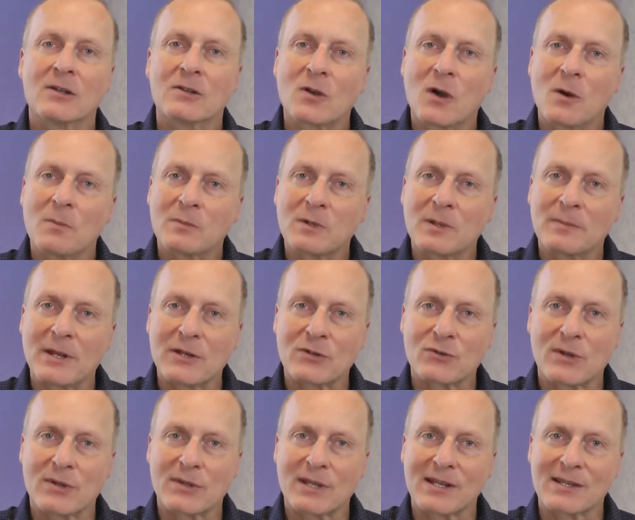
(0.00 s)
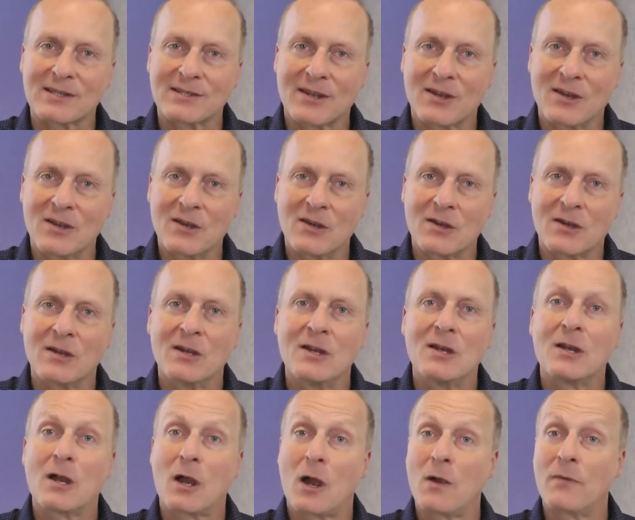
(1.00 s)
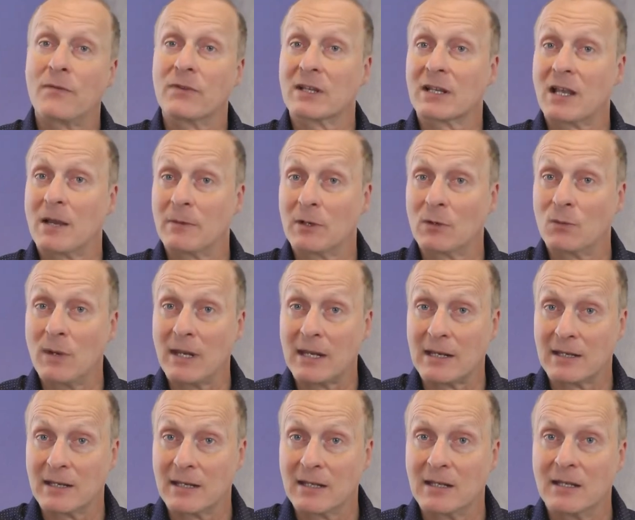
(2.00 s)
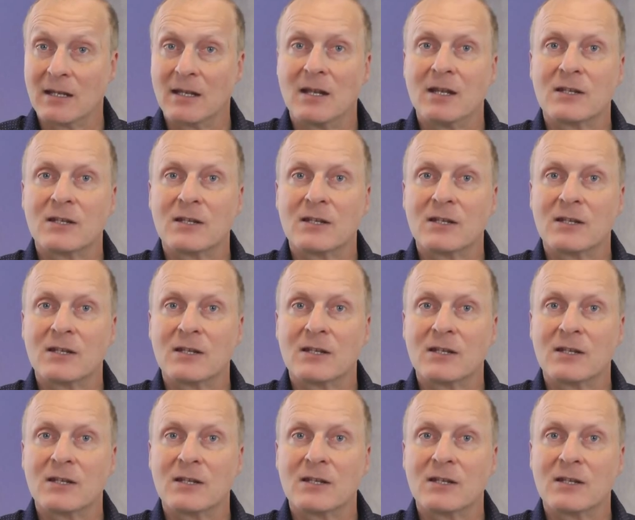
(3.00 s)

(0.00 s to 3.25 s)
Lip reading: complimentary things to her over the coming week,